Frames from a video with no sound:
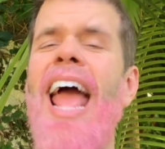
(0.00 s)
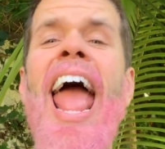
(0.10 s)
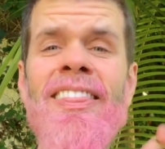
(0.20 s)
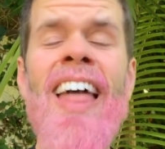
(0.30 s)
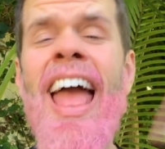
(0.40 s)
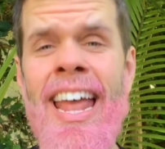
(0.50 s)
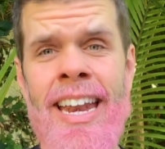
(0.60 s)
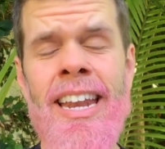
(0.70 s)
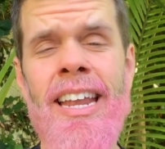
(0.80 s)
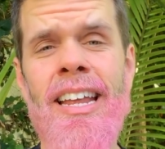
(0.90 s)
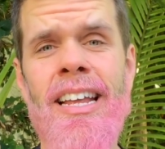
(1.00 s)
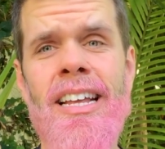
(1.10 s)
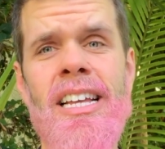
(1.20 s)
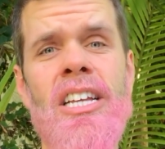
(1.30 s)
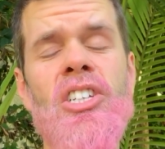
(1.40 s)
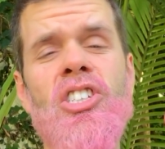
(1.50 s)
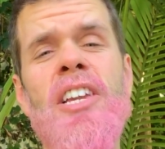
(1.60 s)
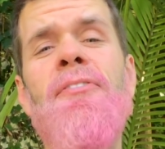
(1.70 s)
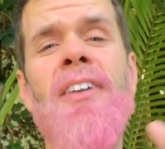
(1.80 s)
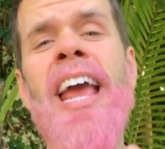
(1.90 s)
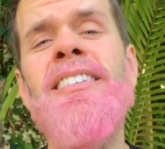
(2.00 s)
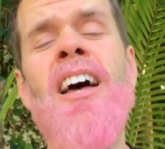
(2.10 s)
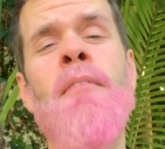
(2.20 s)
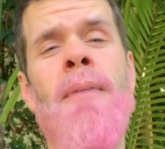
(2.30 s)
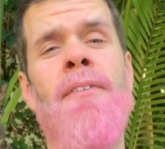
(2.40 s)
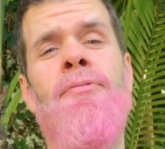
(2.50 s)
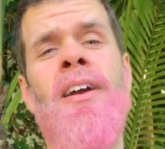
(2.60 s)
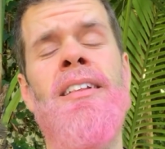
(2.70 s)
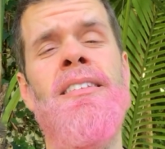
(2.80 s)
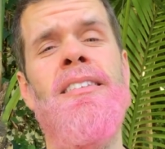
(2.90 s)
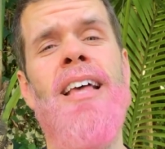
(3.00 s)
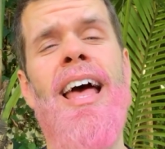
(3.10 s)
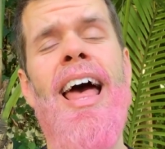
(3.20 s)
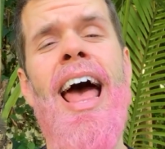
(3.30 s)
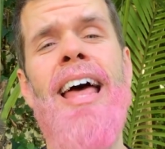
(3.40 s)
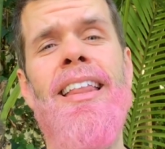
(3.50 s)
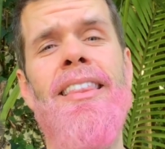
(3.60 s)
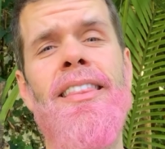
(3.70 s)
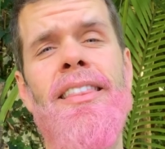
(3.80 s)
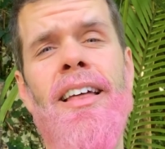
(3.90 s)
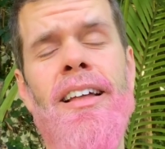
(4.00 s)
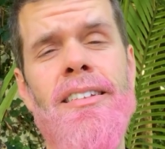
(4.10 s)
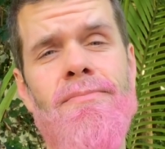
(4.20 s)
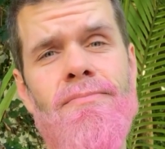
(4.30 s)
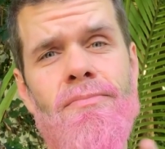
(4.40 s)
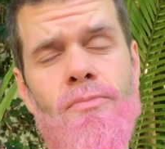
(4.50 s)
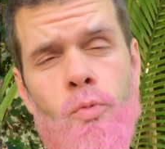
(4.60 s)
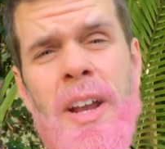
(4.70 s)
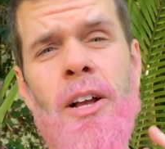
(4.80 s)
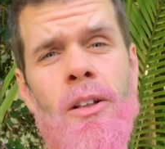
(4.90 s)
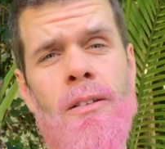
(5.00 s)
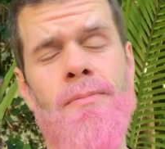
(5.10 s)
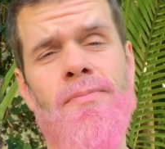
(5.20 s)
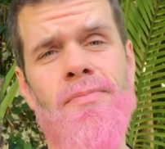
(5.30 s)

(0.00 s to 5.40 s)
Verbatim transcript: And then she flaked on my friends at the Real.